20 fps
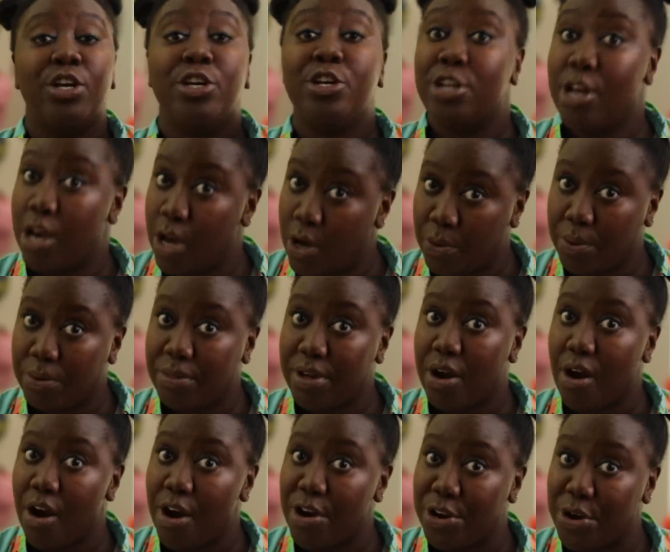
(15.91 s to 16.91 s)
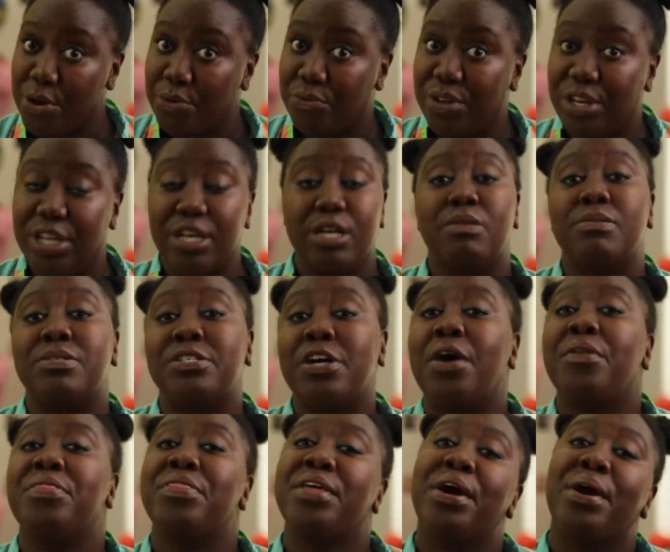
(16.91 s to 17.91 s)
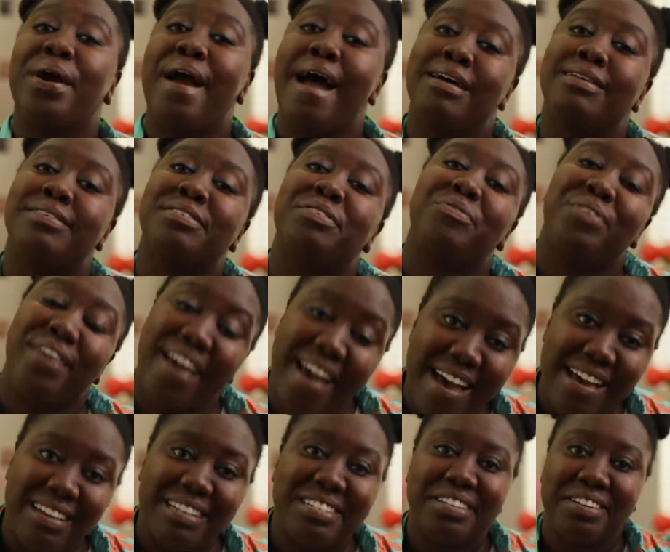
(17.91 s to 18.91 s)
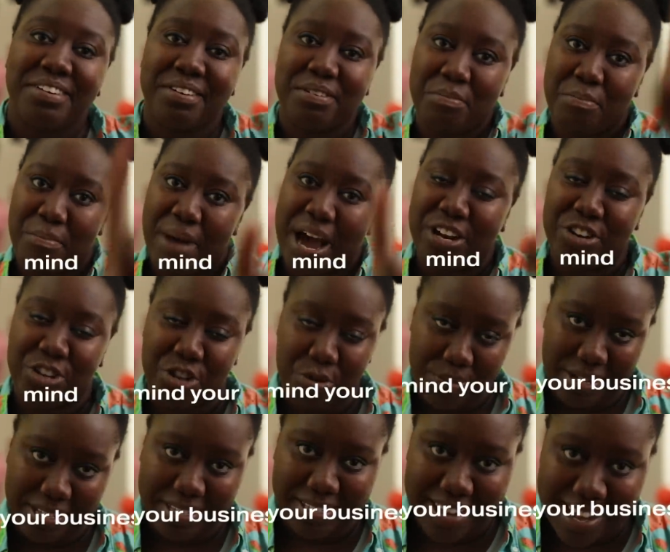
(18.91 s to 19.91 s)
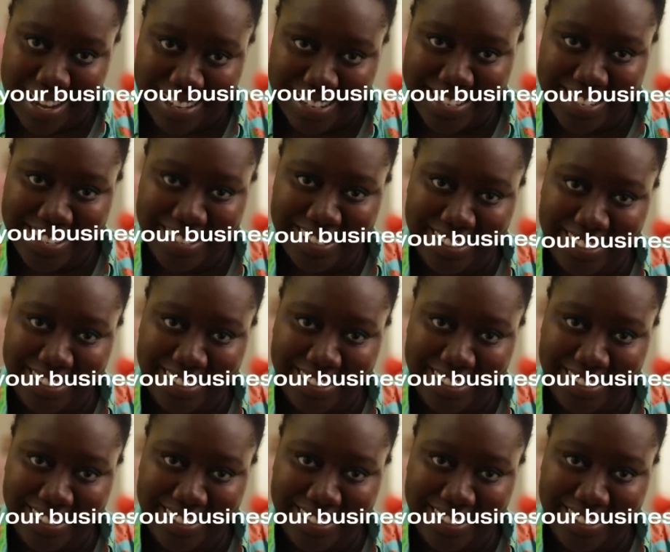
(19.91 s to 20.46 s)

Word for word: No, there are no videos on there as of yet. Mind your business.